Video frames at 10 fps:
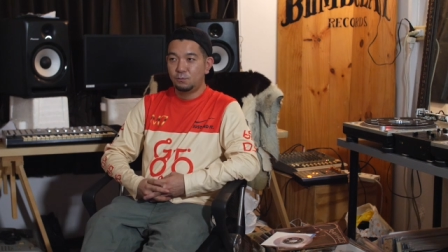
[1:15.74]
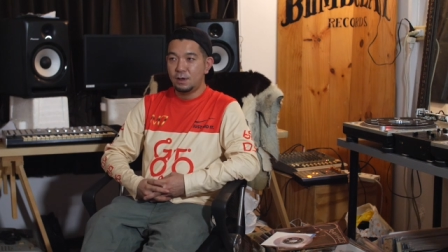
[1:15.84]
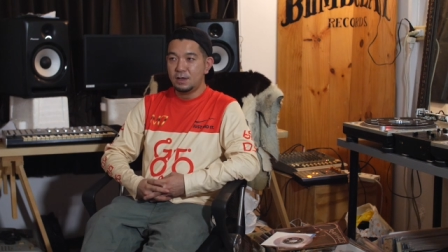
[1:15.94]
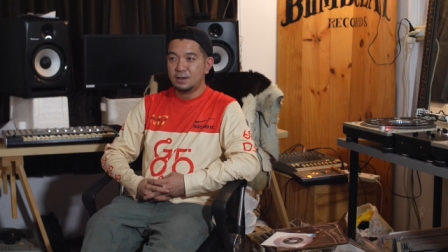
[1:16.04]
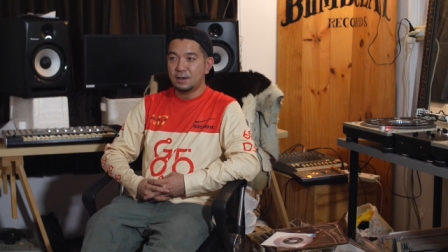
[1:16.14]

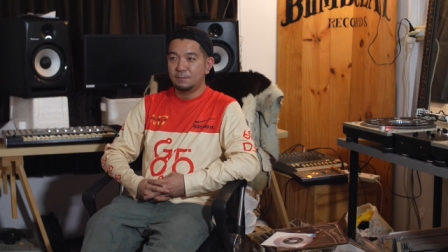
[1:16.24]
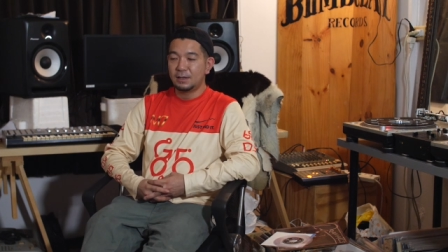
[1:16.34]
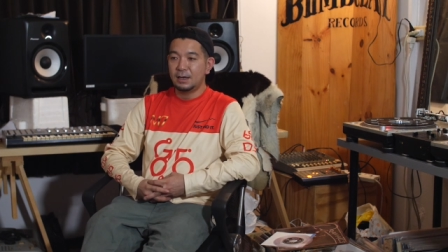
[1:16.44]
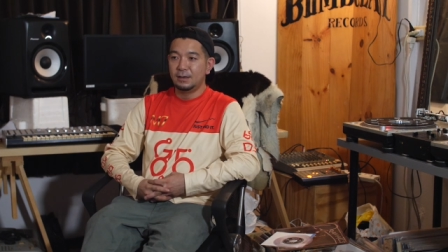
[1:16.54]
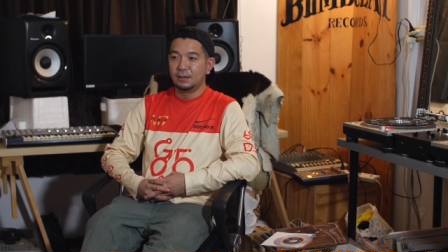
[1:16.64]
When he come
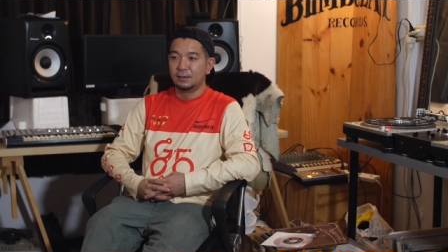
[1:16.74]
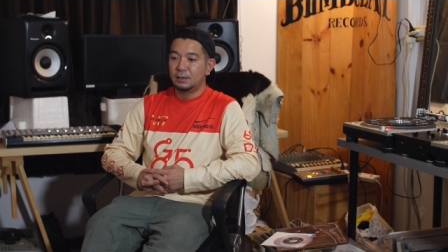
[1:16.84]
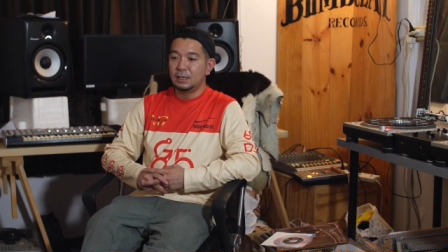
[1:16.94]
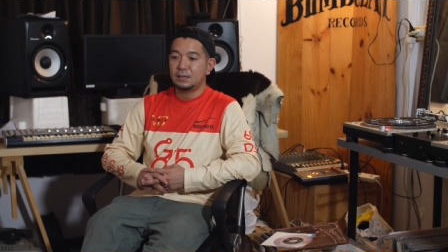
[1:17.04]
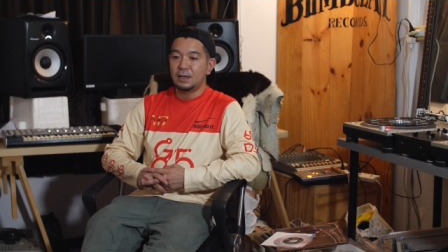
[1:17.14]

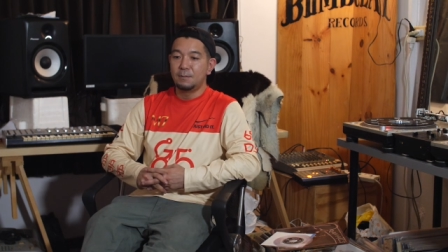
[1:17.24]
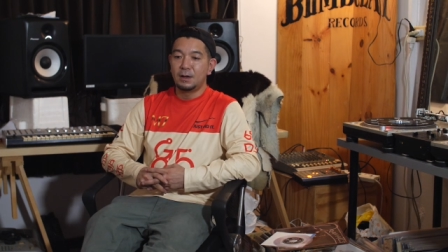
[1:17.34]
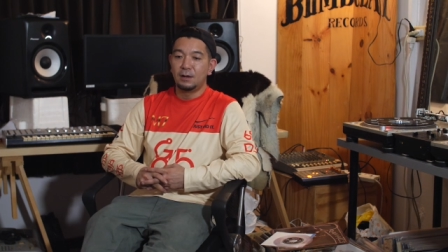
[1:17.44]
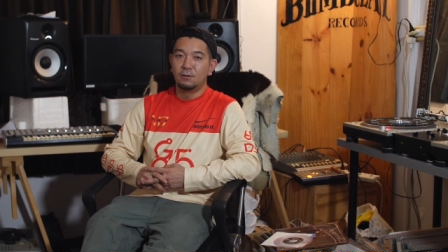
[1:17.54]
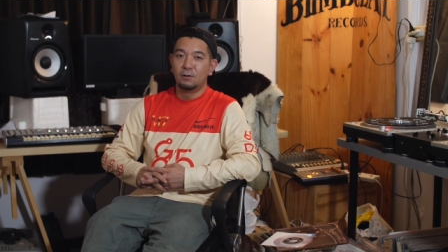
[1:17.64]
Thailand, he stay
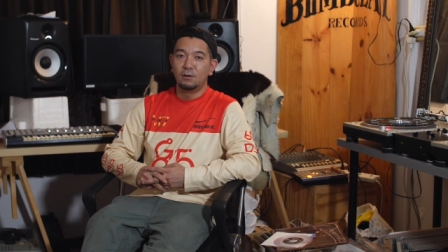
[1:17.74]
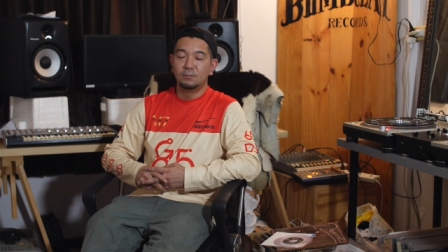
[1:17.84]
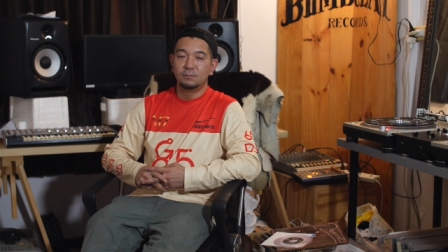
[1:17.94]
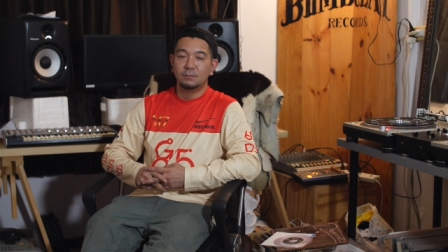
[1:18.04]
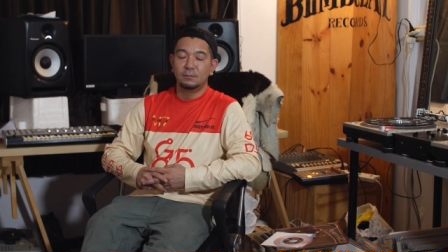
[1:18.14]
my
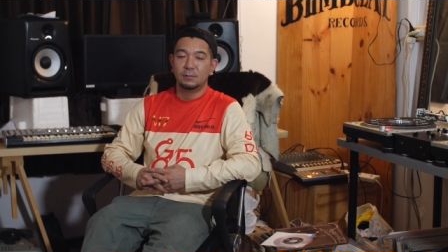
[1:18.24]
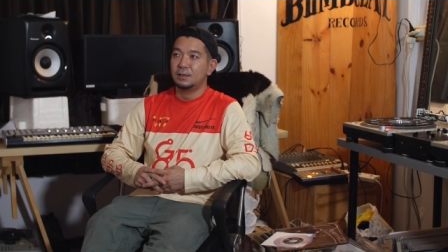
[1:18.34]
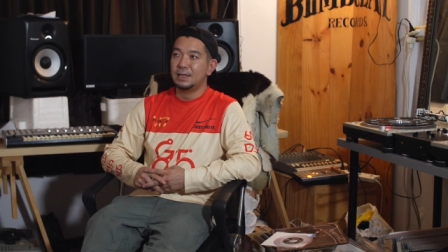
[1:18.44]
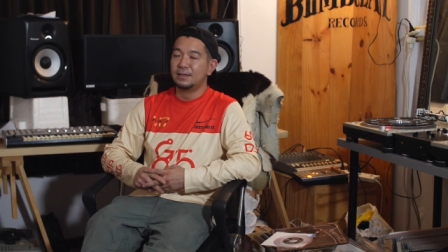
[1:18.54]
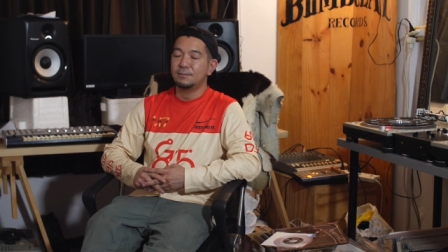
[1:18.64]
home
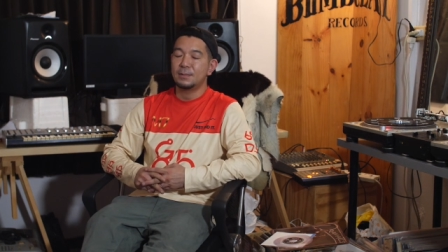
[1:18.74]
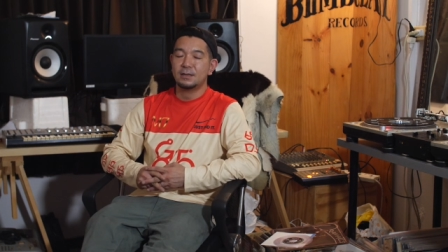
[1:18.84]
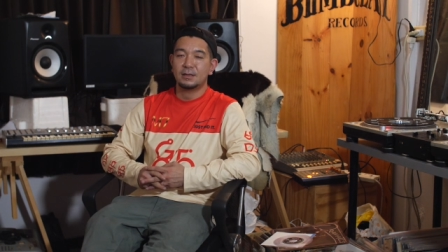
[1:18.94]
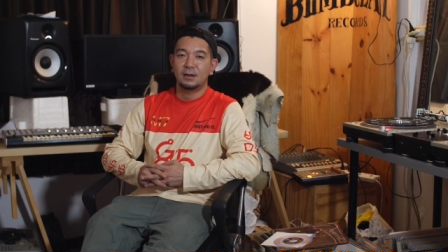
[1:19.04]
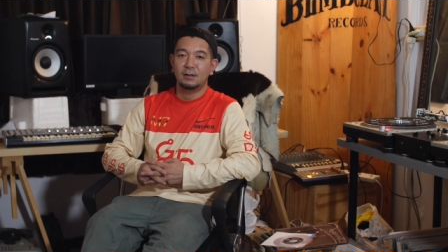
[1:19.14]
six
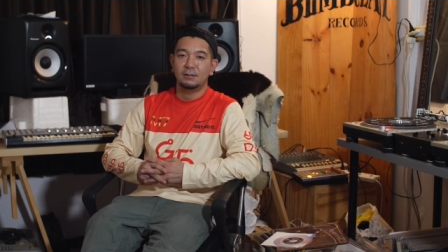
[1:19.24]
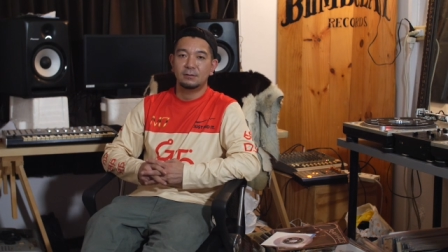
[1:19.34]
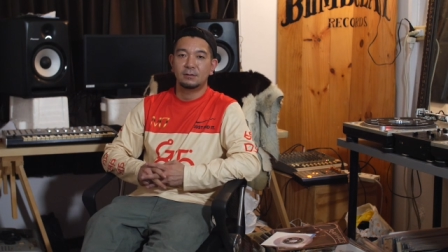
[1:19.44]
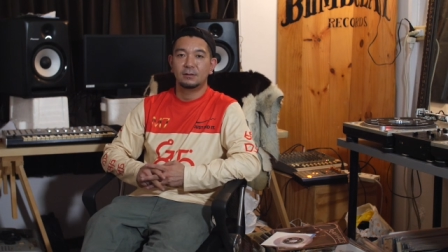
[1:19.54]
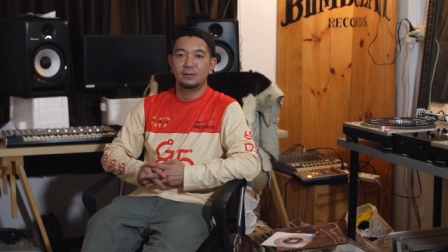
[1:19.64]
months
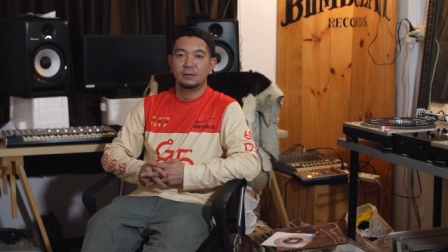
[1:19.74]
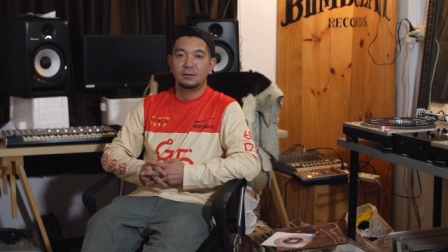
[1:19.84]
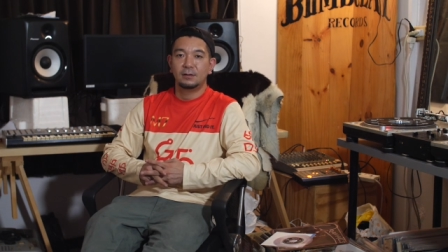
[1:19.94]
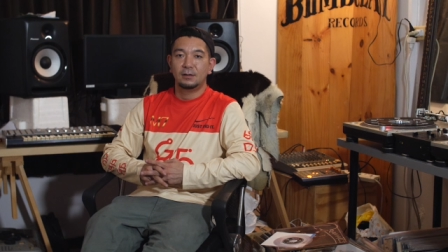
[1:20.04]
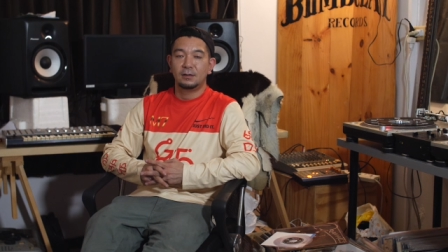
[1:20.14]
and
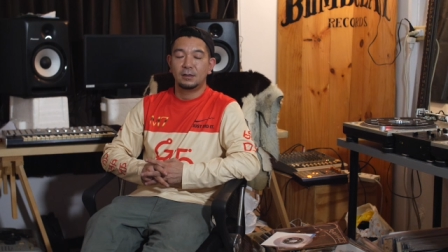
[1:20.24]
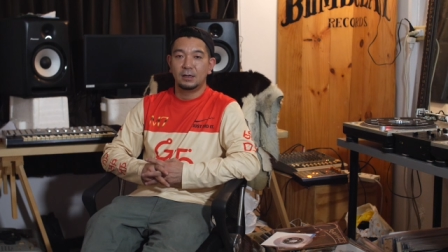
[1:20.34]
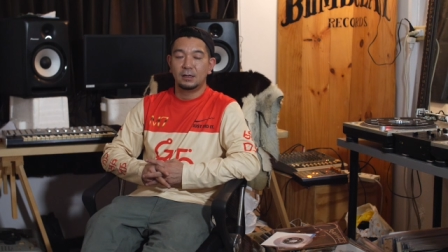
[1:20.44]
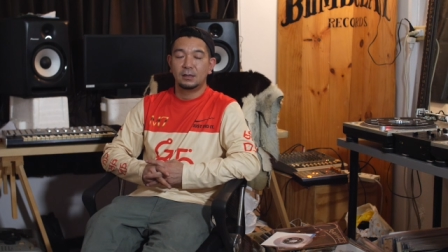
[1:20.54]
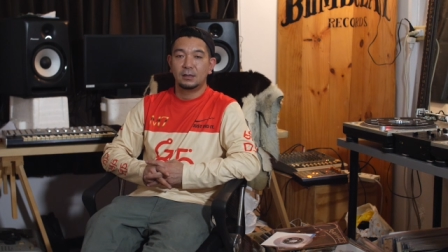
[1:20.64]

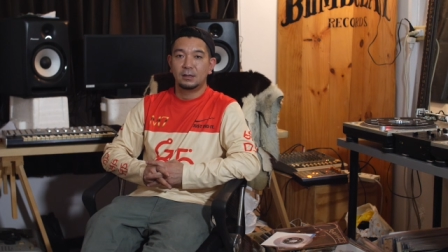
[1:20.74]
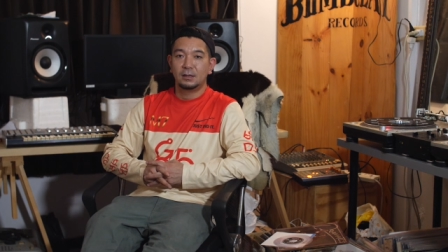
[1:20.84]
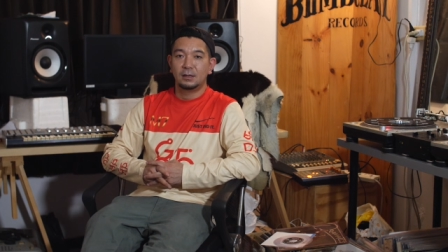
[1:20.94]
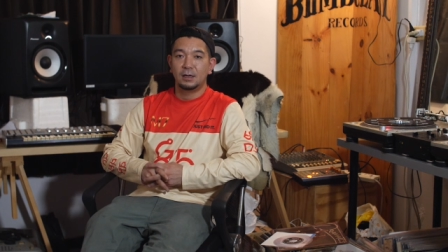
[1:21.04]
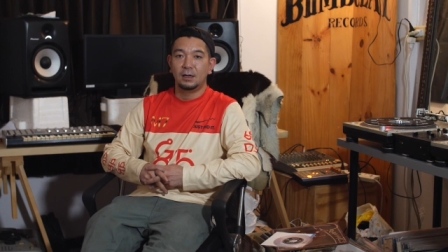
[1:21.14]

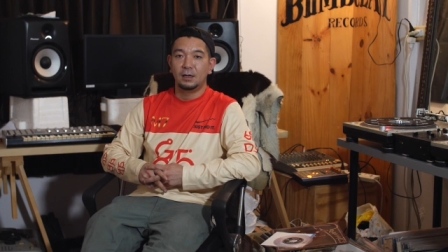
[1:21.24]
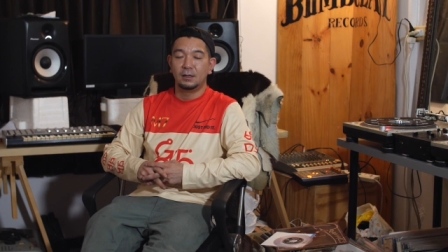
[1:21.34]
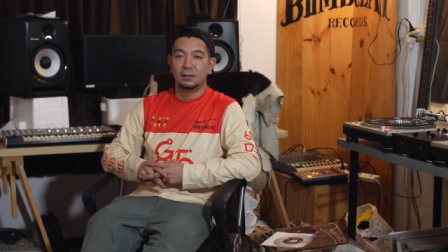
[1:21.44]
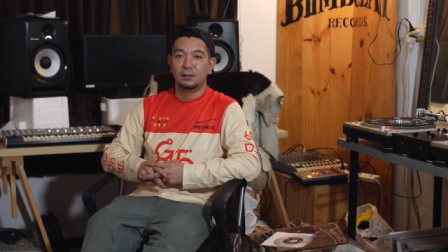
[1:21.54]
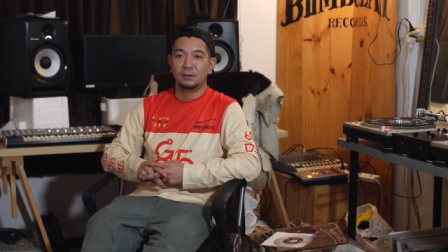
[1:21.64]
yeah,
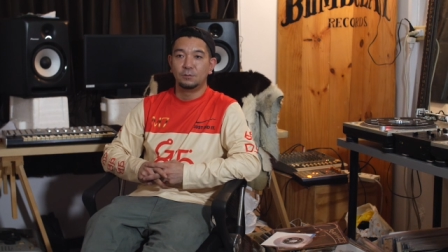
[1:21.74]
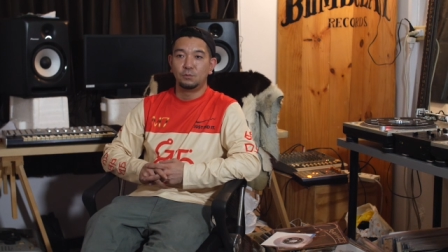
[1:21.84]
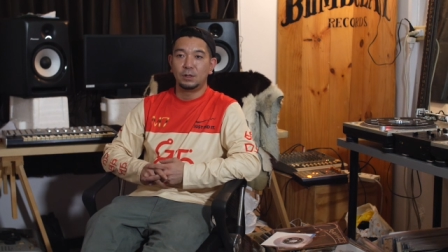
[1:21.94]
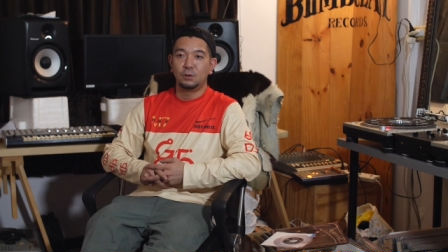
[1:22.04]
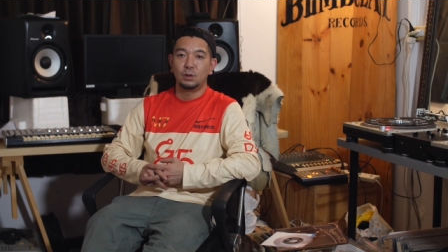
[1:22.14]

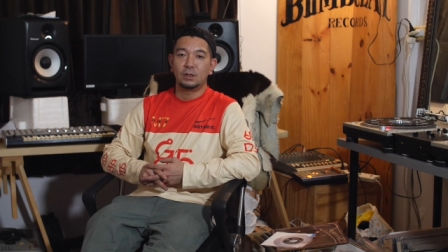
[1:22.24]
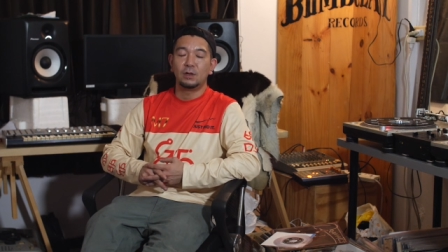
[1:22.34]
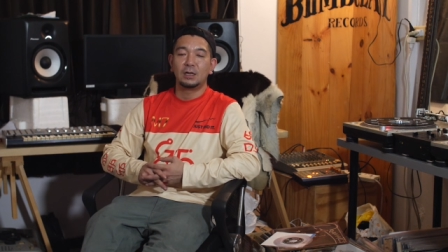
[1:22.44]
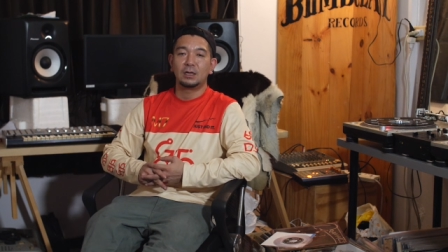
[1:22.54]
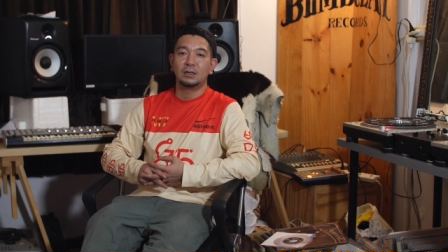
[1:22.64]
and we we
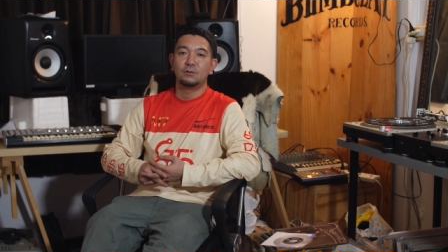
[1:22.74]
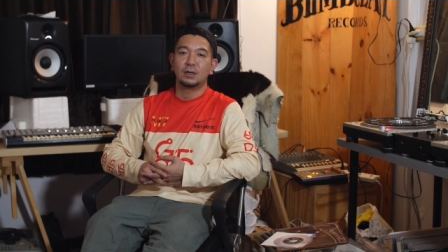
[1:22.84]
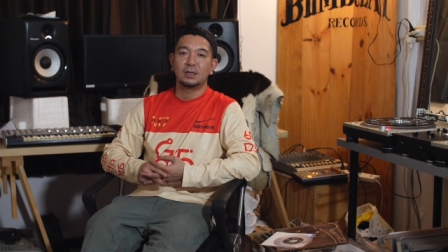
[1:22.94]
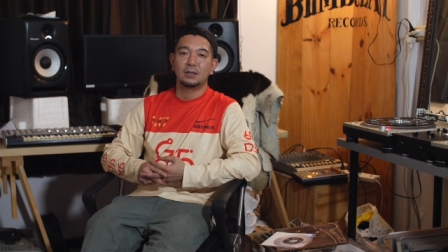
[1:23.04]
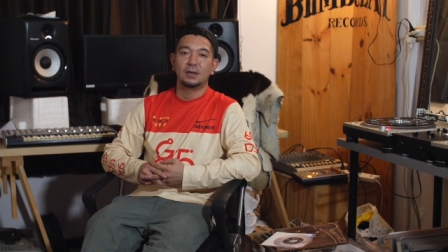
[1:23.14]
drinking
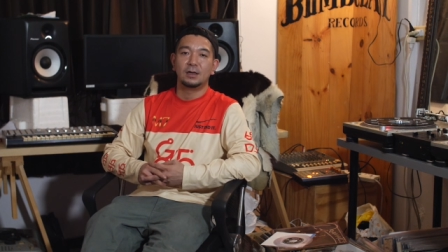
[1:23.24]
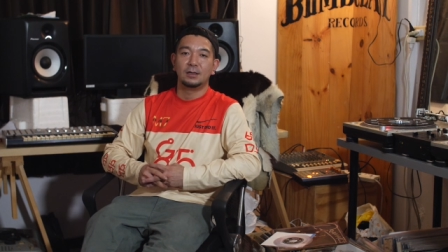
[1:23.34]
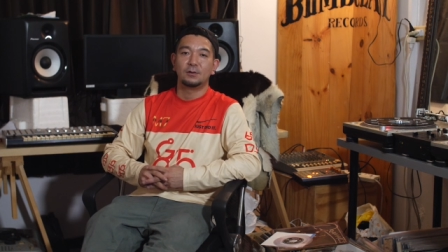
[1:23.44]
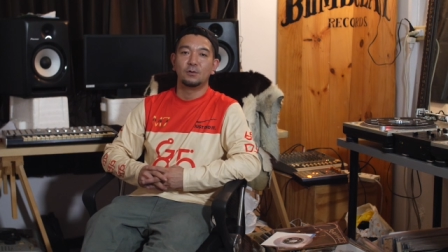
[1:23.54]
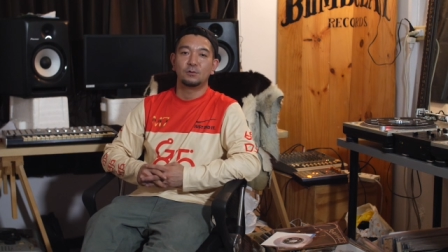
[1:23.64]
together
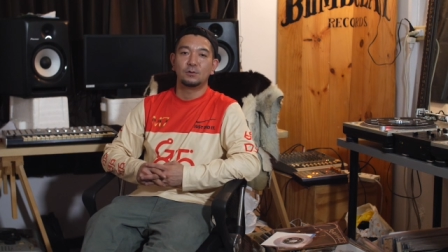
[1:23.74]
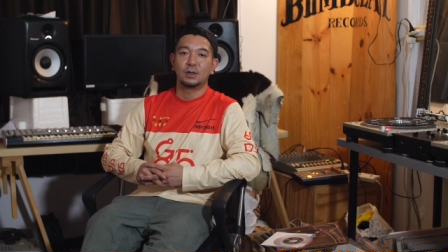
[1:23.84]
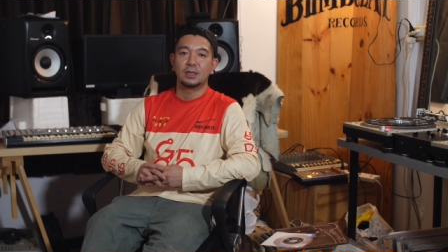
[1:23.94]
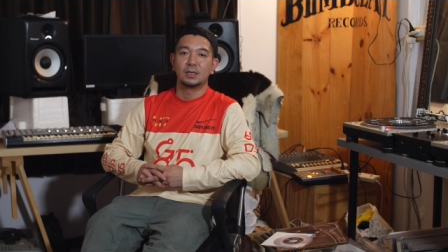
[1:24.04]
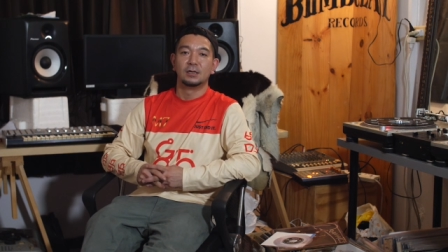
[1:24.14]
and talk
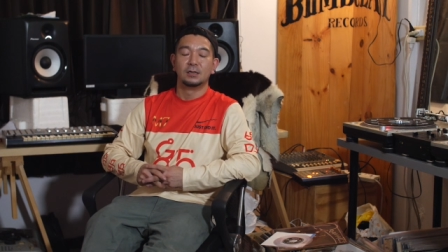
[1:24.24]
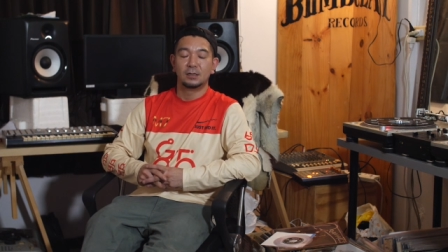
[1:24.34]
together.